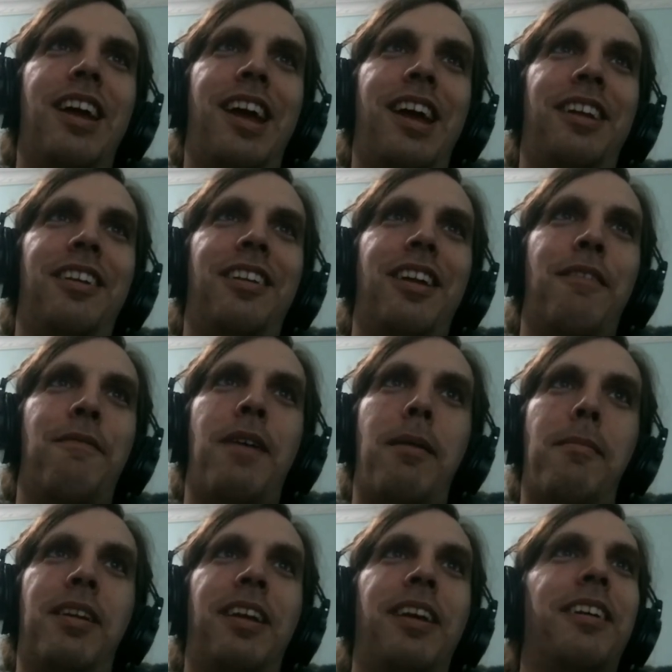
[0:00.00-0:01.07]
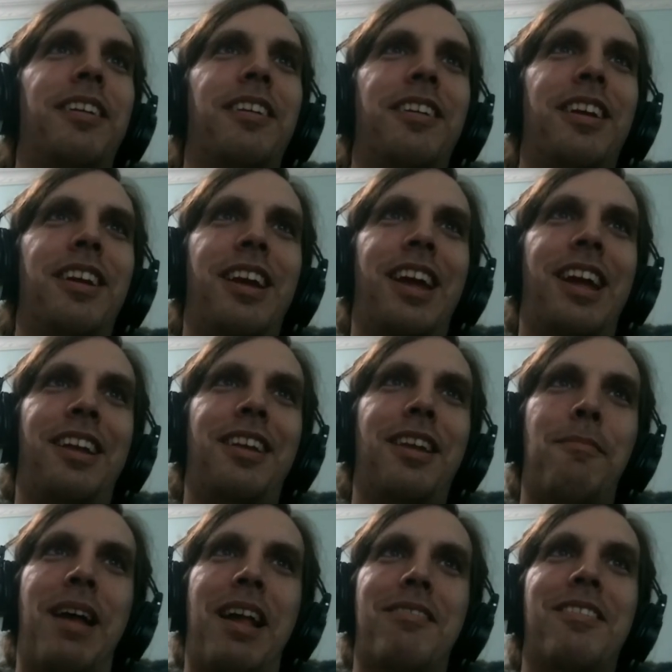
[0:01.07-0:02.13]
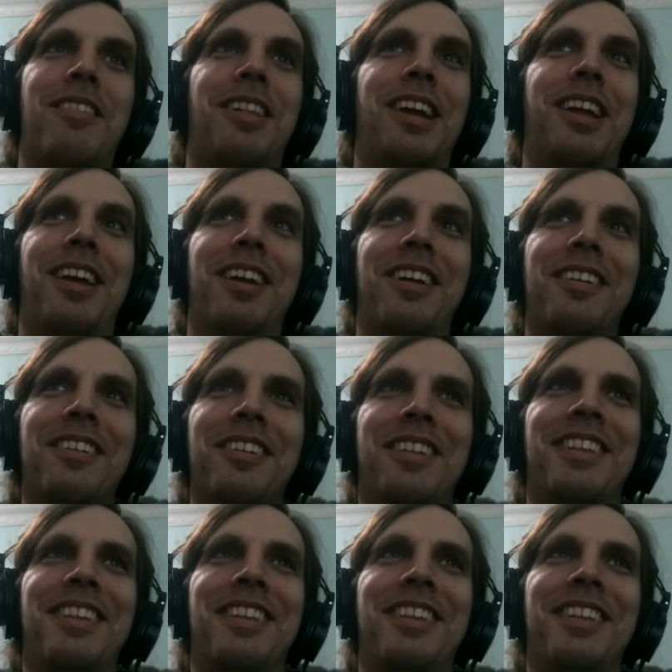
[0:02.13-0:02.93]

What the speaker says: and effeminate and emasculating.